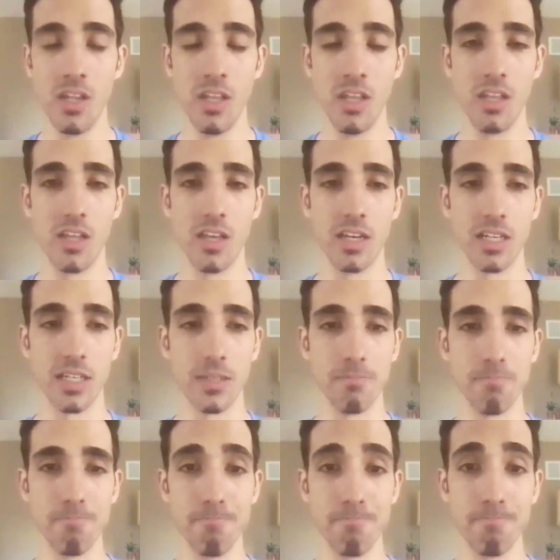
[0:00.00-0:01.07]

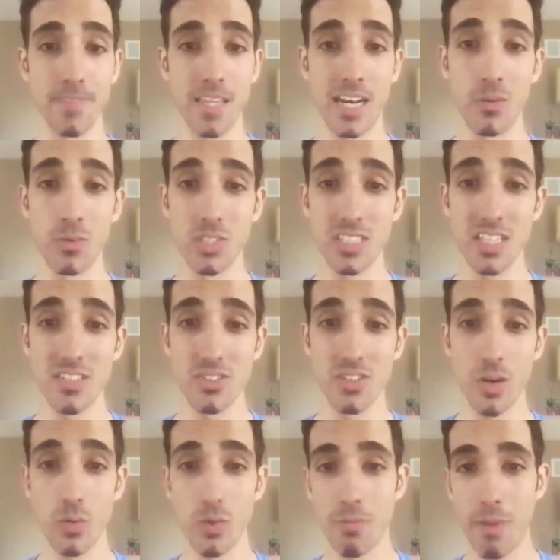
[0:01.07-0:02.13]
Then I would say start
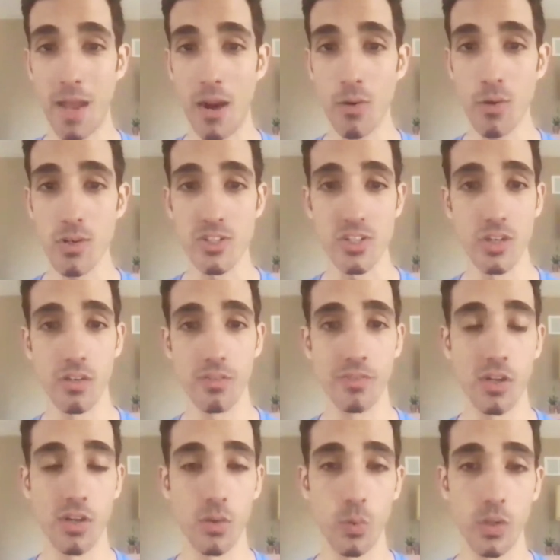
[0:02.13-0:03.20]
with PowerShell if you're
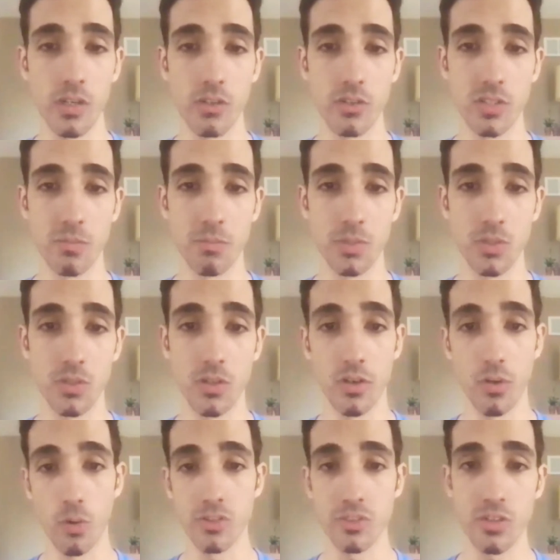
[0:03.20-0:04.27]
on a Windows computer,
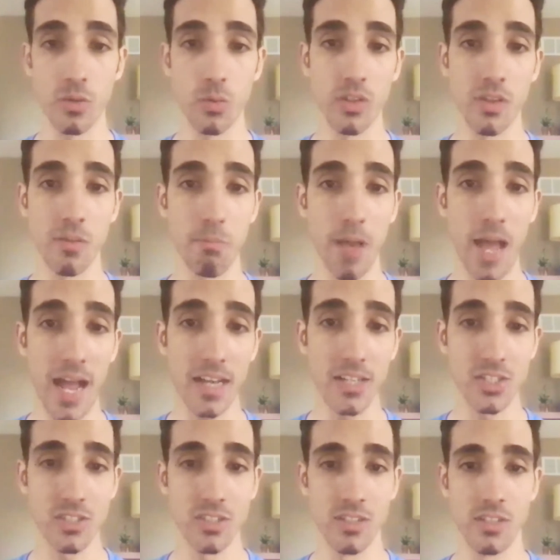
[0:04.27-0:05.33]
or start with a
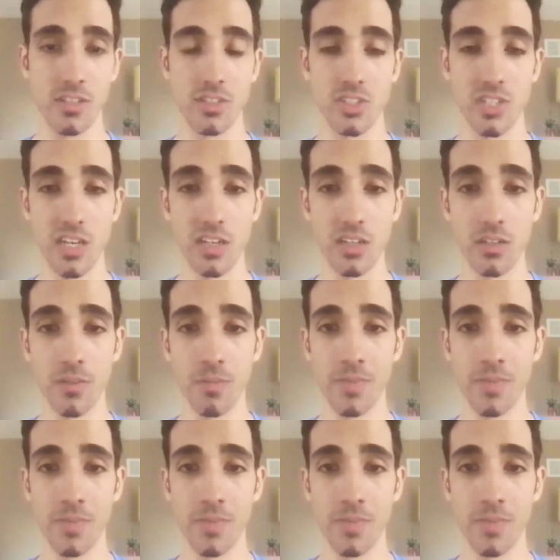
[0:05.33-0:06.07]
Bash shell